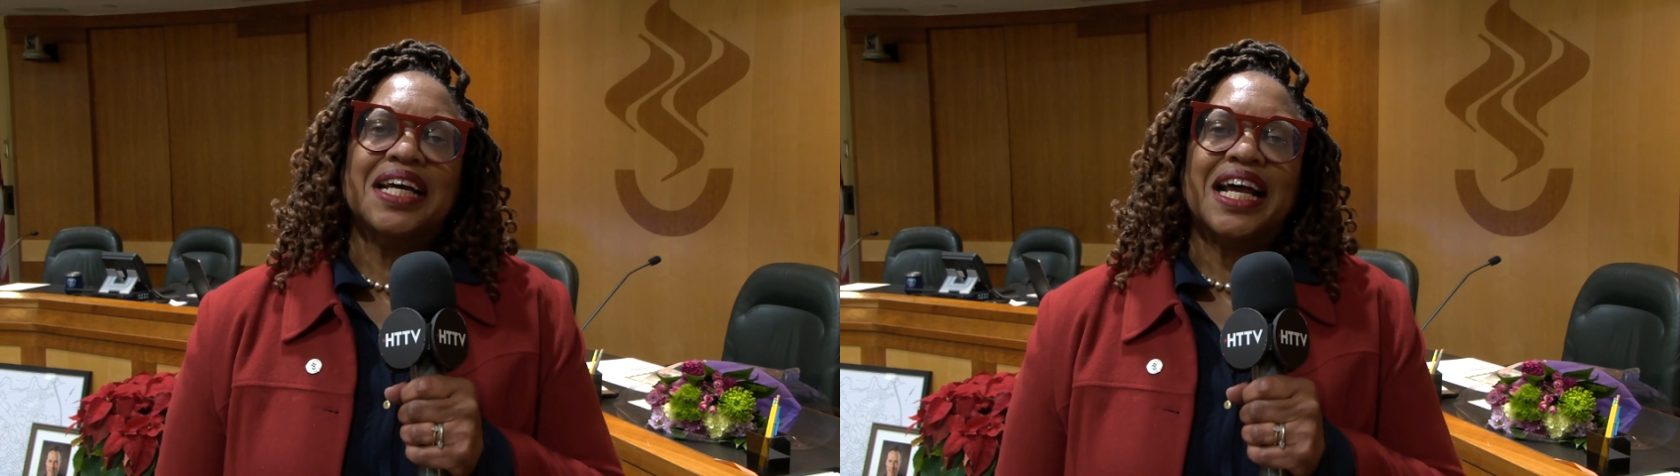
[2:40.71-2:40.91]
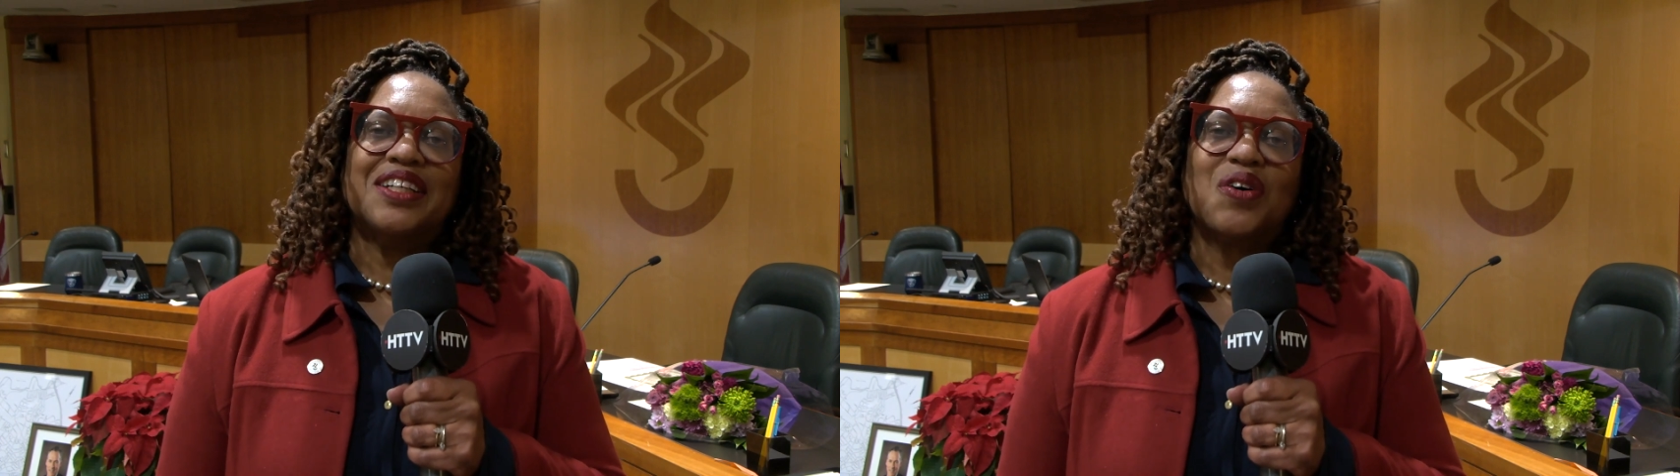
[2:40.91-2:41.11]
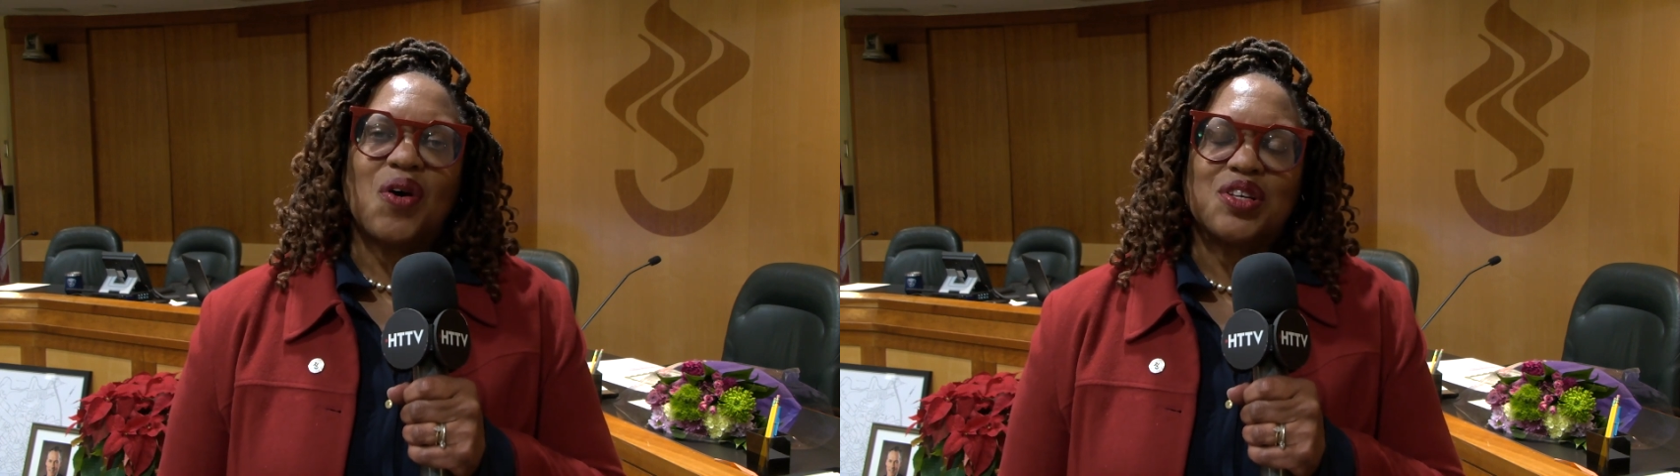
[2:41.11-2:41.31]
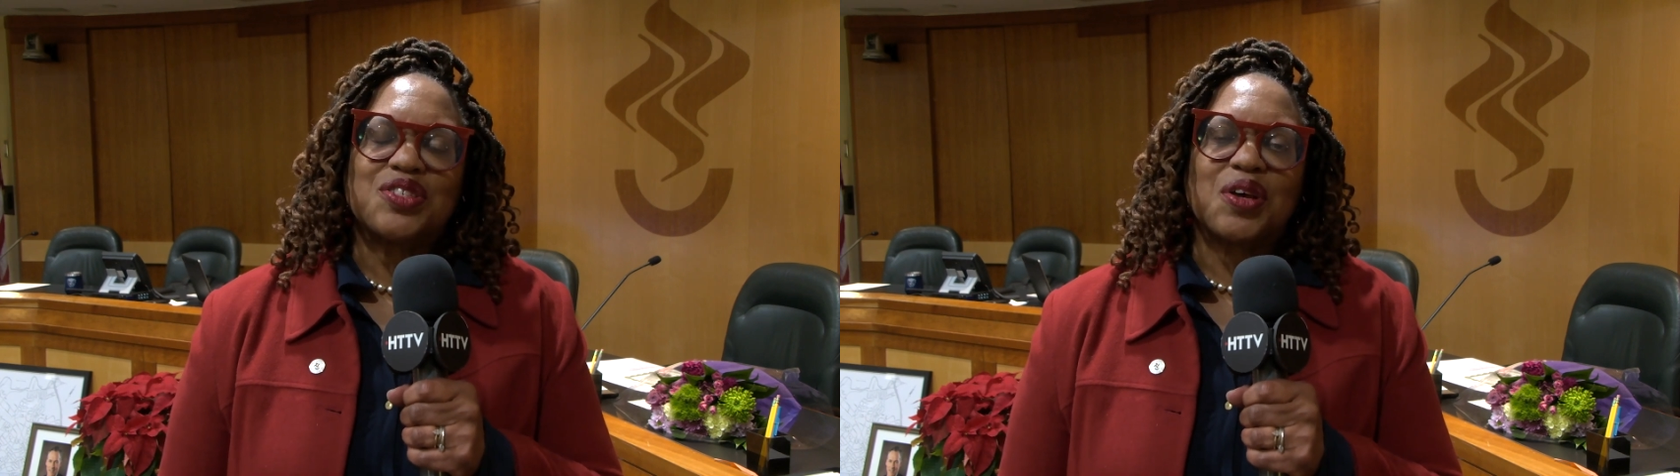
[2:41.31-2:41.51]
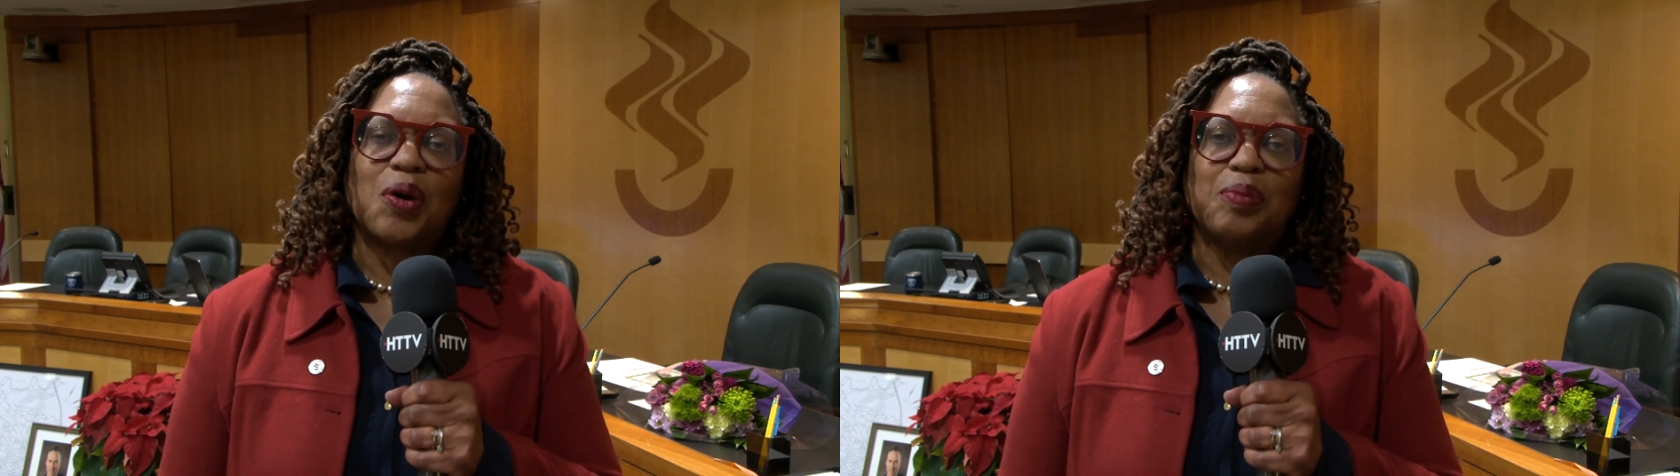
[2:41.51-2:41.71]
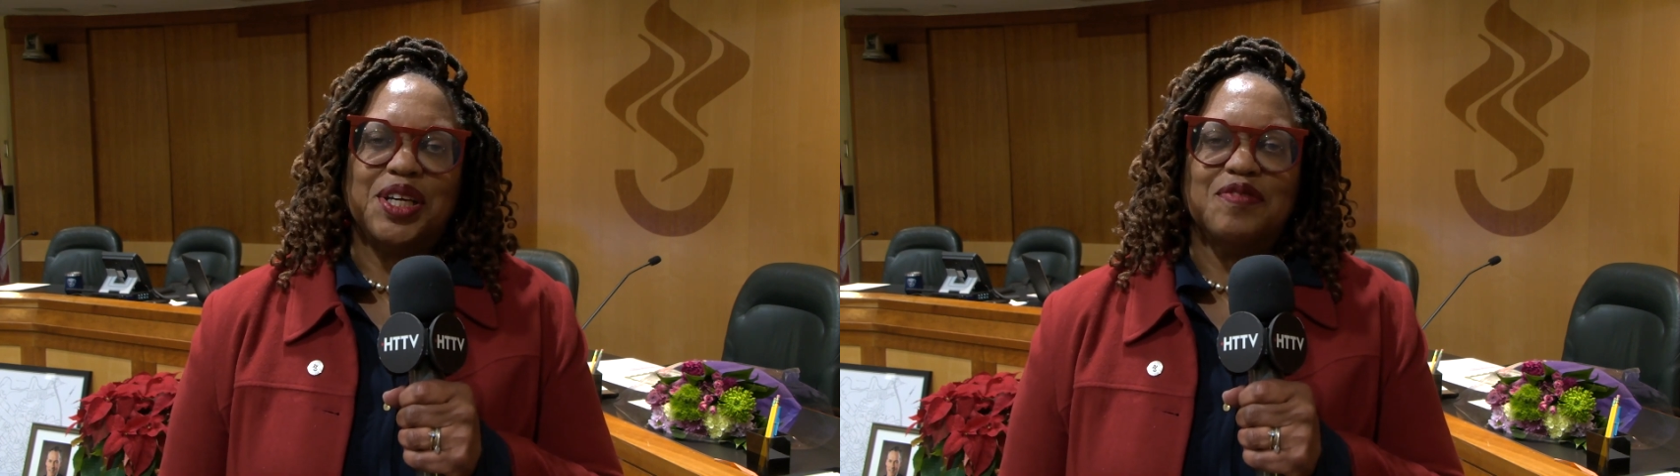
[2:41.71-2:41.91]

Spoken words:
and also be